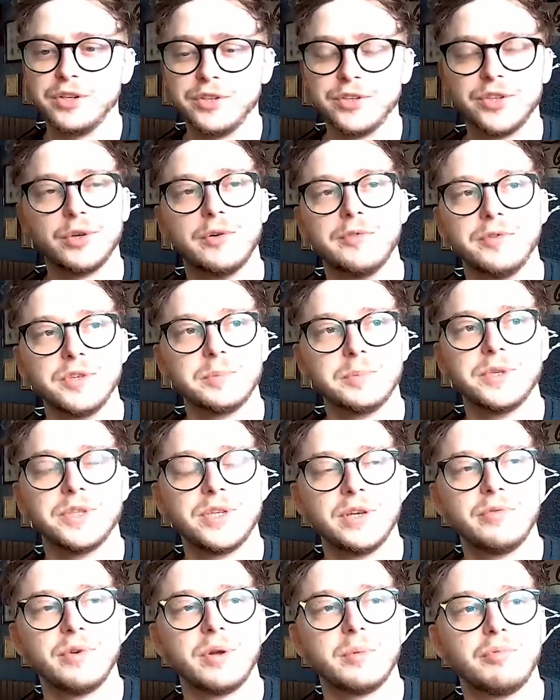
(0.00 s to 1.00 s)
to solve a
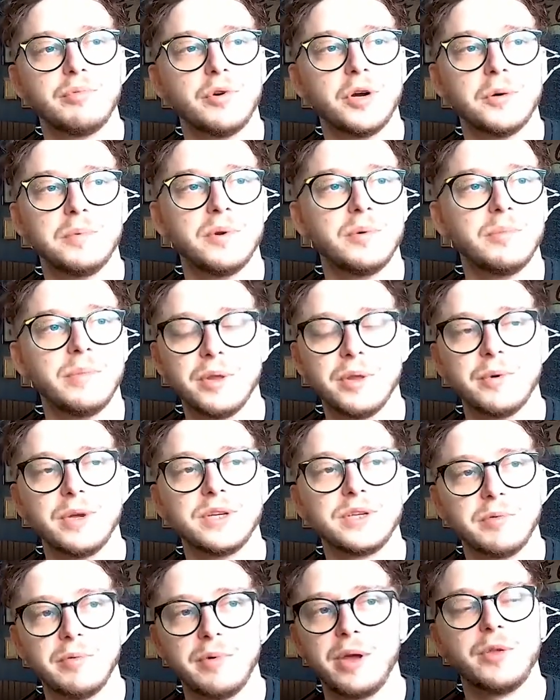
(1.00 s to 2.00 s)
specific problem whether
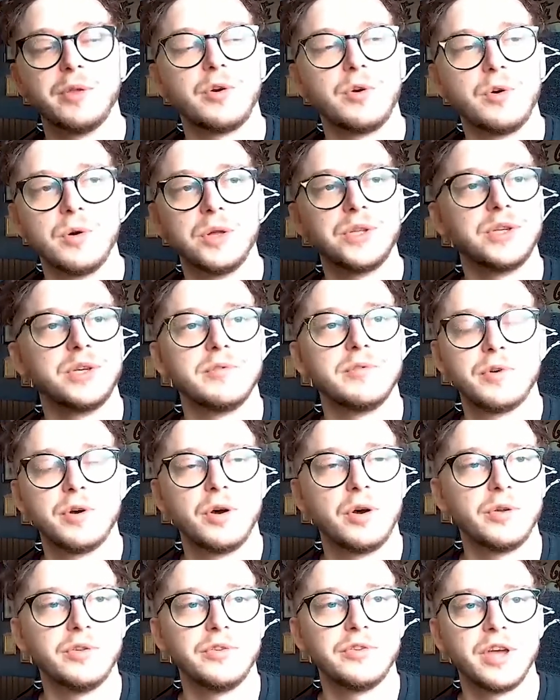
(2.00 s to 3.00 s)
it's around the quality of
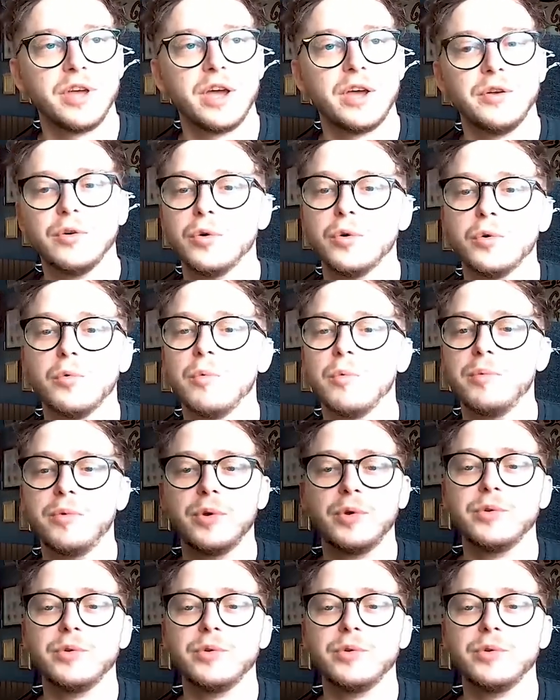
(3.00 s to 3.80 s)
content or